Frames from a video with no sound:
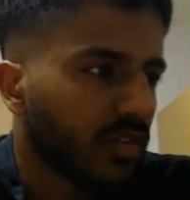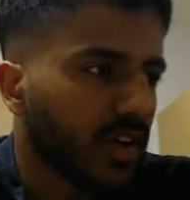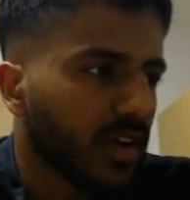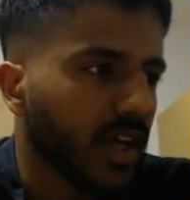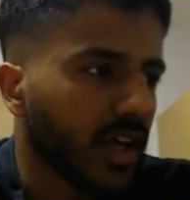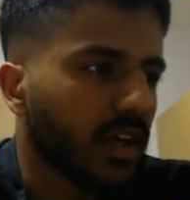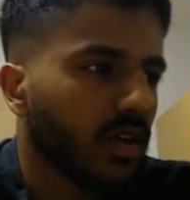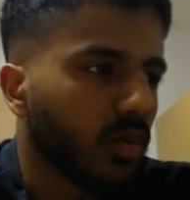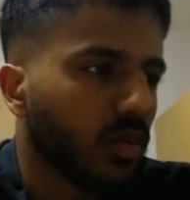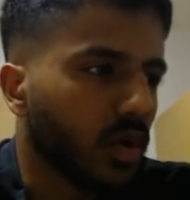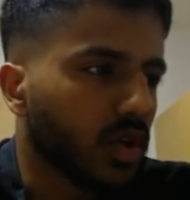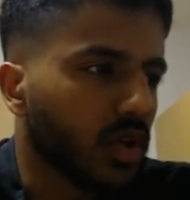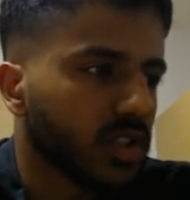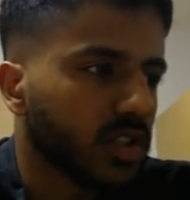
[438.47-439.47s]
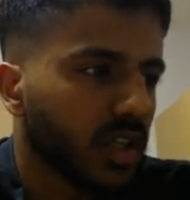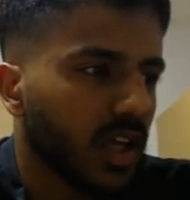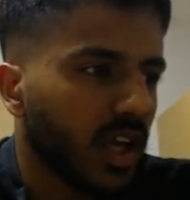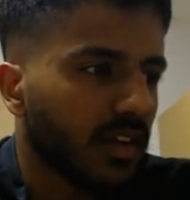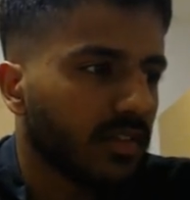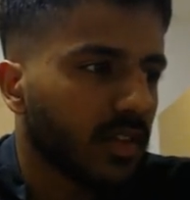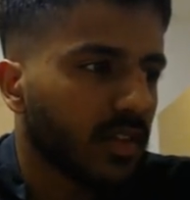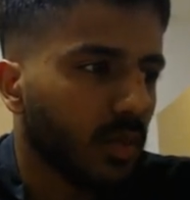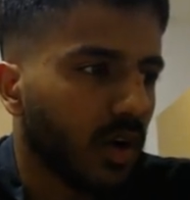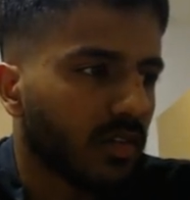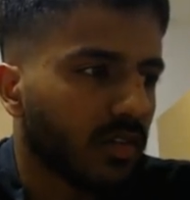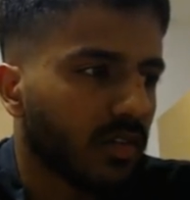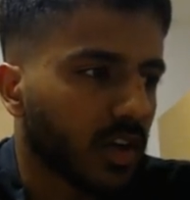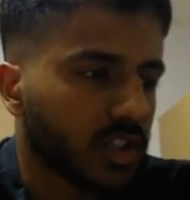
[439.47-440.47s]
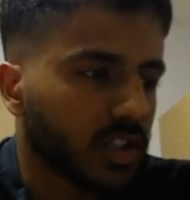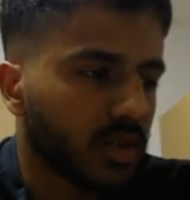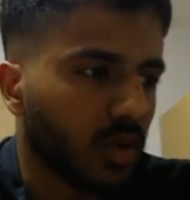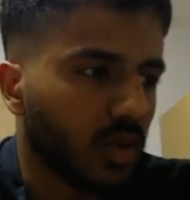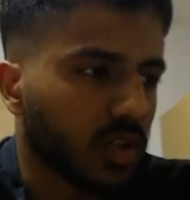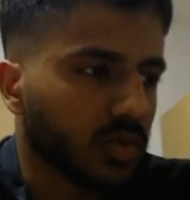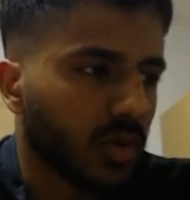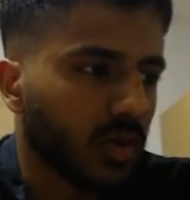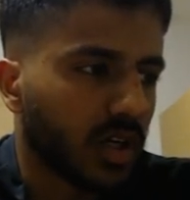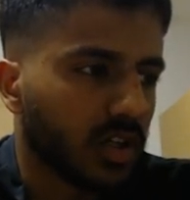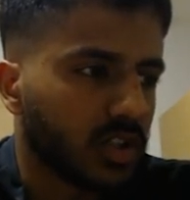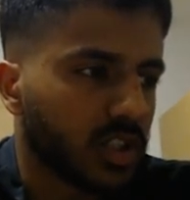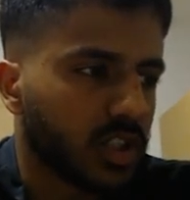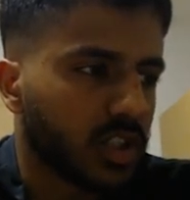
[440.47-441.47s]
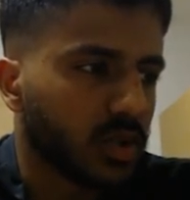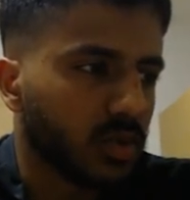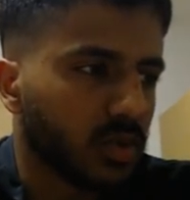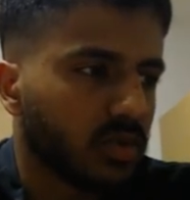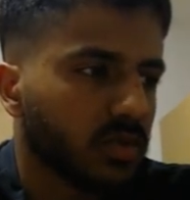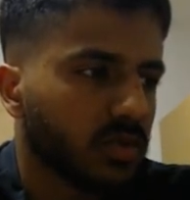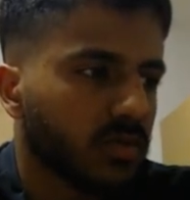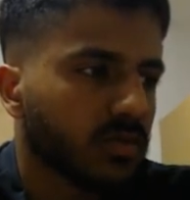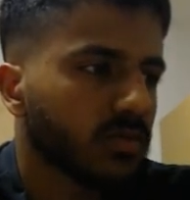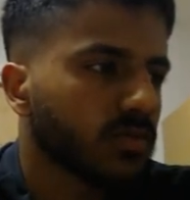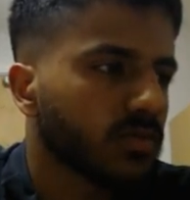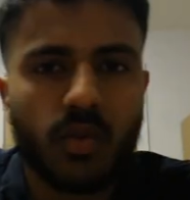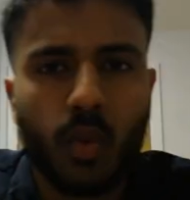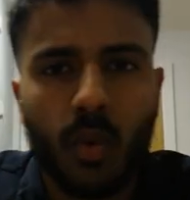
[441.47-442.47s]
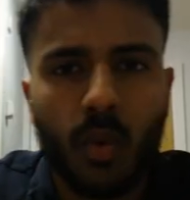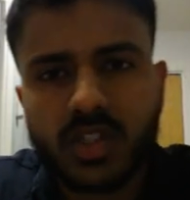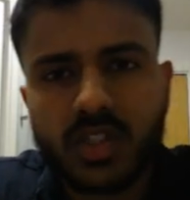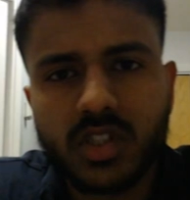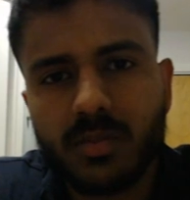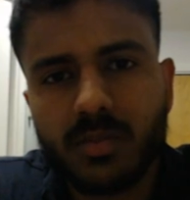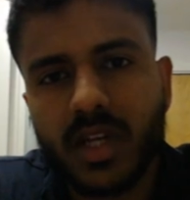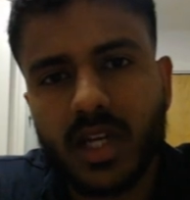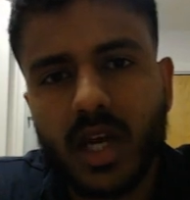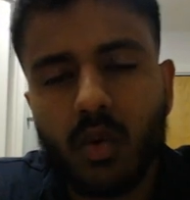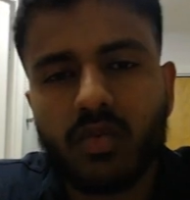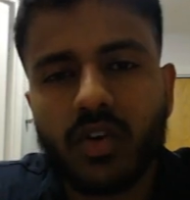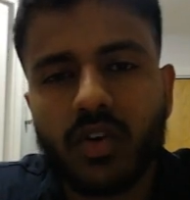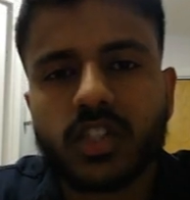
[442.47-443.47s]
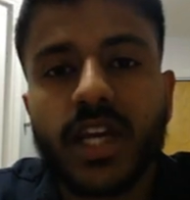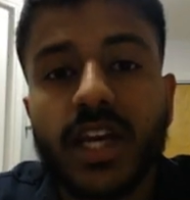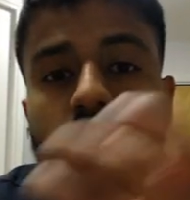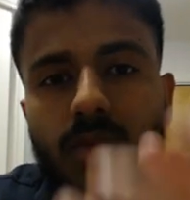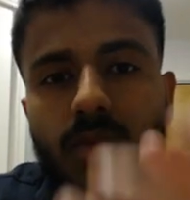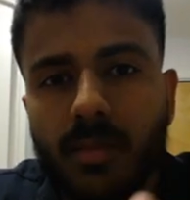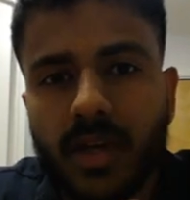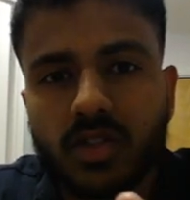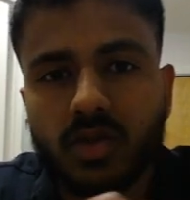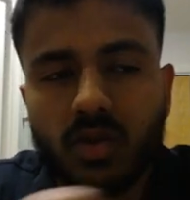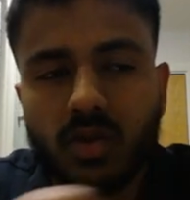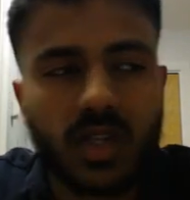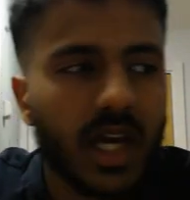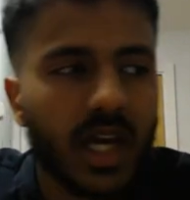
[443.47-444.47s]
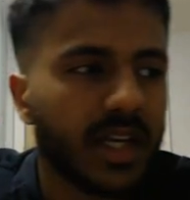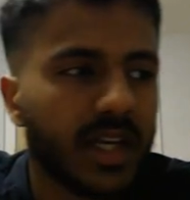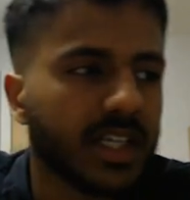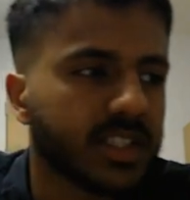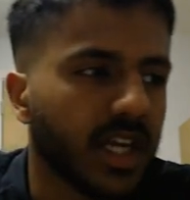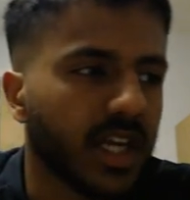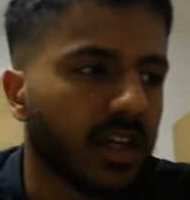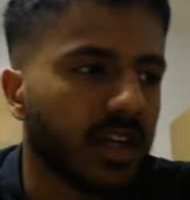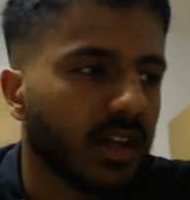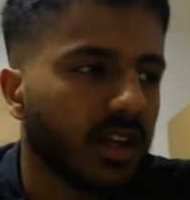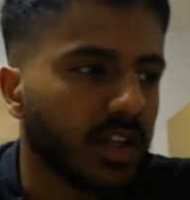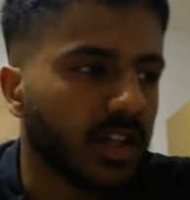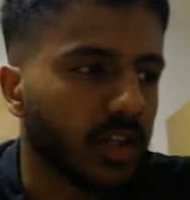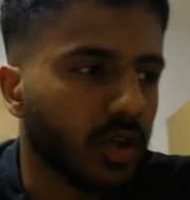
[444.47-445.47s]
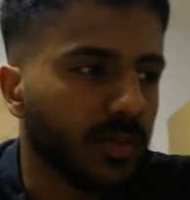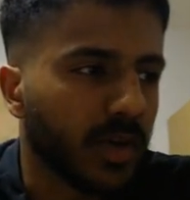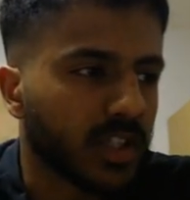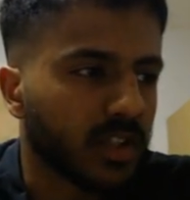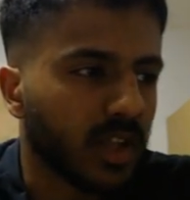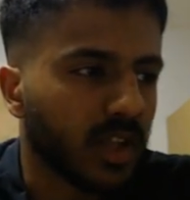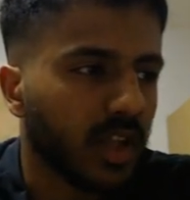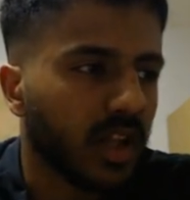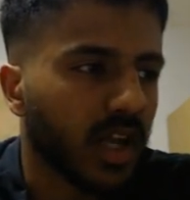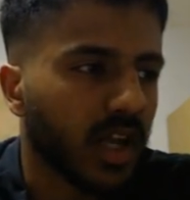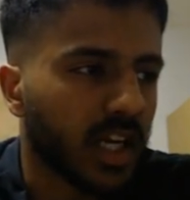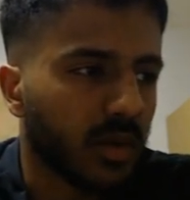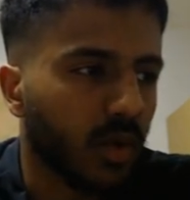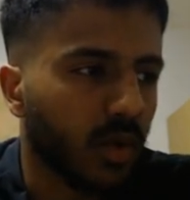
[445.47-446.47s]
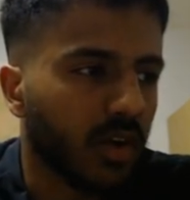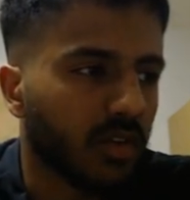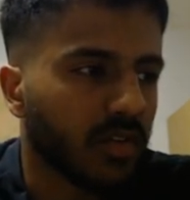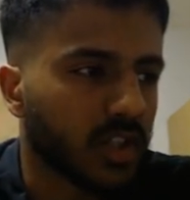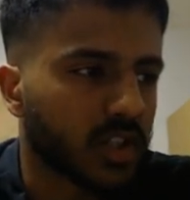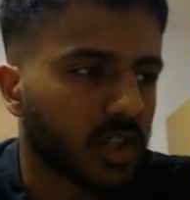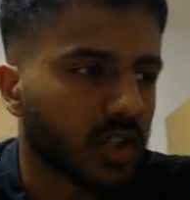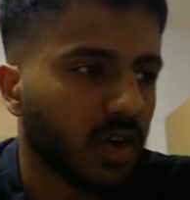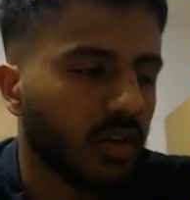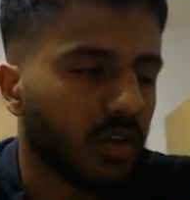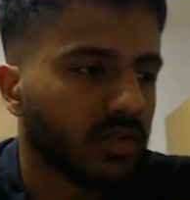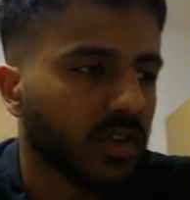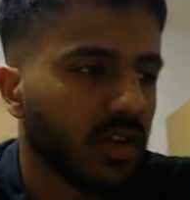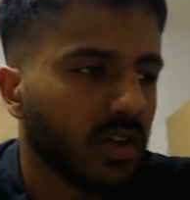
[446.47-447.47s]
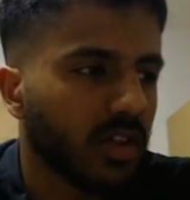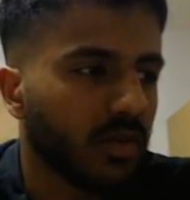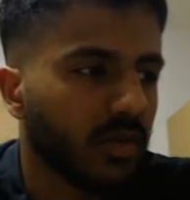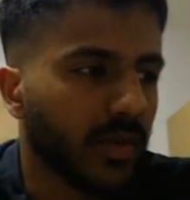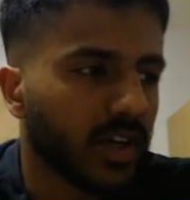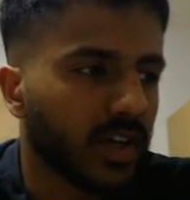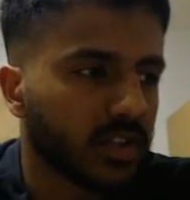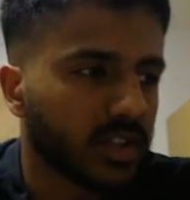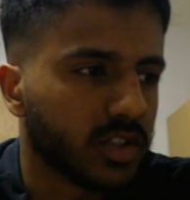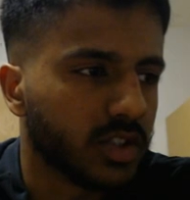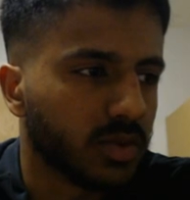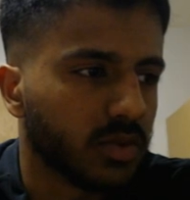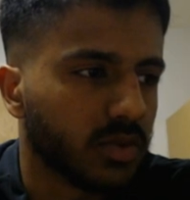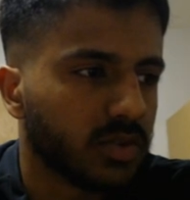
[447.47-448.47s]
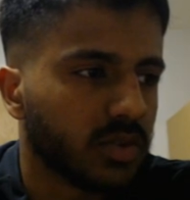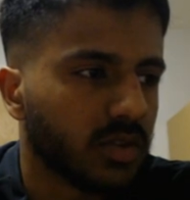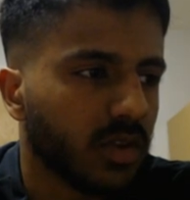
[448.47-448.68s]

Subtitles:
here was if the work function was 100 joules. Well, what does it mean now if I change my metal and let's say the new metal had a work function of 300 joules?